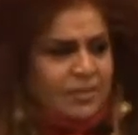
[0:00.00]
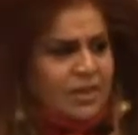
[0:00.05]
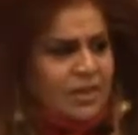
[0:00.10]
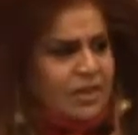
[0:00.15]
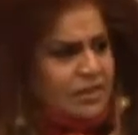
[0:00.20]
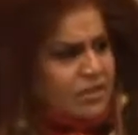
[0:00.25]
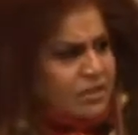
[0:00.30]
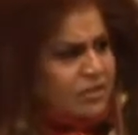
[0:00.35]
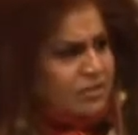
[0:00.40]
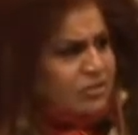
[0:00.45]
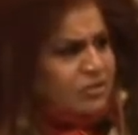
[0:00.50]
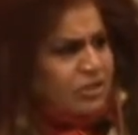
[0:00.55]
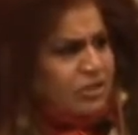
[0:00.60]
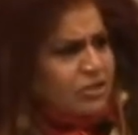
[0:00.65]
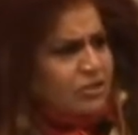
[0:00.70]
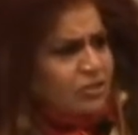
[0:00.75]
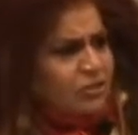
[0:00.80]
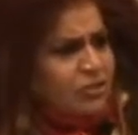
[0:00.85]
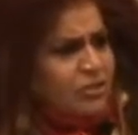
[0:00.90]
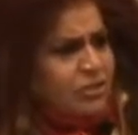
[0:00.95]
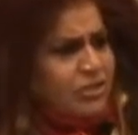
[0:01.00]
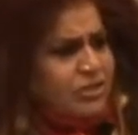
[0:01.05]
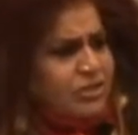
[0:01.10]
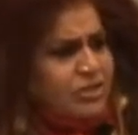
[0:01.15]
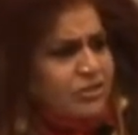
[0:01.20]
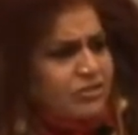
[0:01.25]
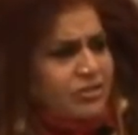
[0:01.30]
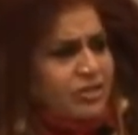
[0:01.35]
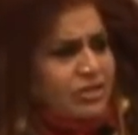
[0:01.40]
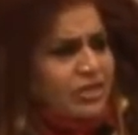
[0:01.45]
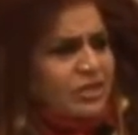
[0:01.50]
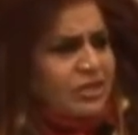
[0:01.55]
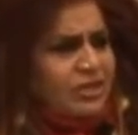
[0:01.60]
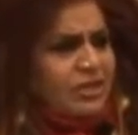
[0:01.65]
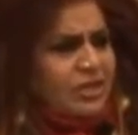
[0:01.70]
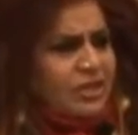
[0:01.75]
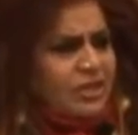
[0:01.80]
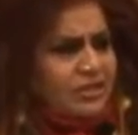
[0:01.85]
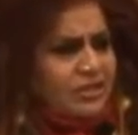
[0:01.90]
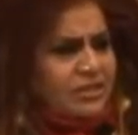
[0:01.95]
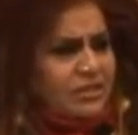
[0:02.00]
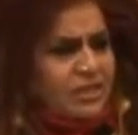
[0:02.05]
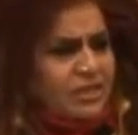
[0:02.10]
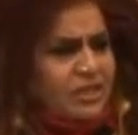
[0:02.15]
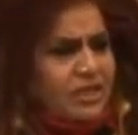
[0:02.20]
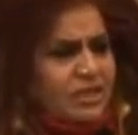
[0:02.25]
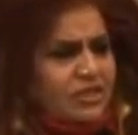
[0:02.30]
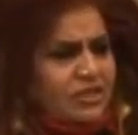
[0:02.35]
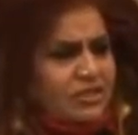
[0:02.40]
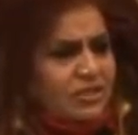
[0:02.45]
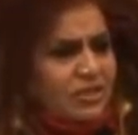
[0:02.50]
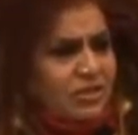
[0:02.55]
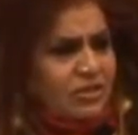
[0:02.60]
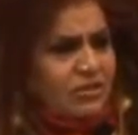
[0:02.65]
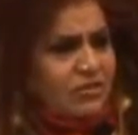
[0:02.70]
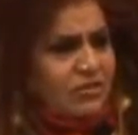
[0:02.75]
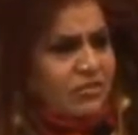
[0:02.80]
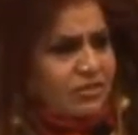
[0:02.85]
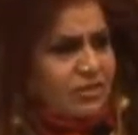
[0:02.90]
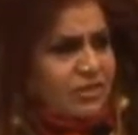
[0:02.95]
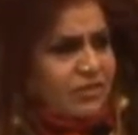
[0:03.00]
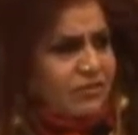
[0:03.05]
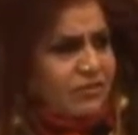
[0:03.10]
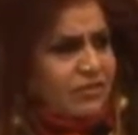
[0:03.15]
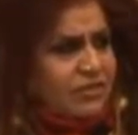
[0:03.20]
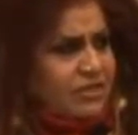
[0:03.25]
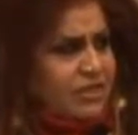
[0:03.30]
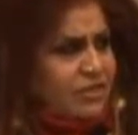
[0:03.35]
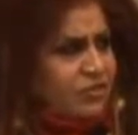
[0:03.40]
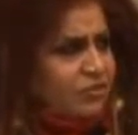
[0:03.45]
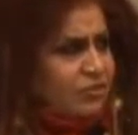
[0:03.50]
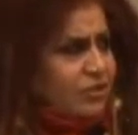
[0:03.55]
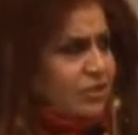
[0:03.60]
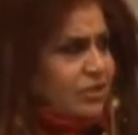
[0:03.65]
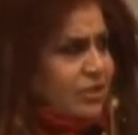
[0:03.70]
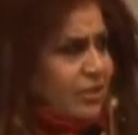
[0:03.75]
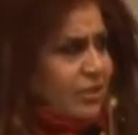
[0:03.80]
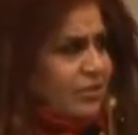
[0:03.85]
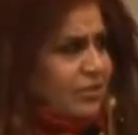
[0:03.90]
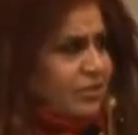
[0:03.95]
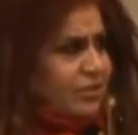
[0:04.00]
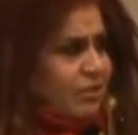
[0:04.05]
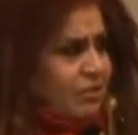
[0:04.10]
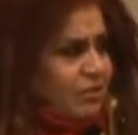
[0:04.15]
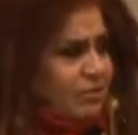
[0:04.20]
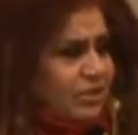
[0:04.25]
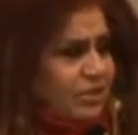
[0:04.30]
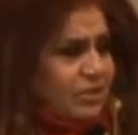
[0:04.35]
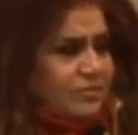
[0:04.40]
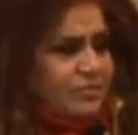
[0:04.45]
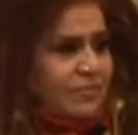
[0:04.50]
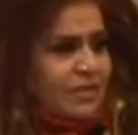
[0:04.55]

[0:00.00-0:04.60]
And nothing, nothing to do with India really. It's the culture of several centuries coming down that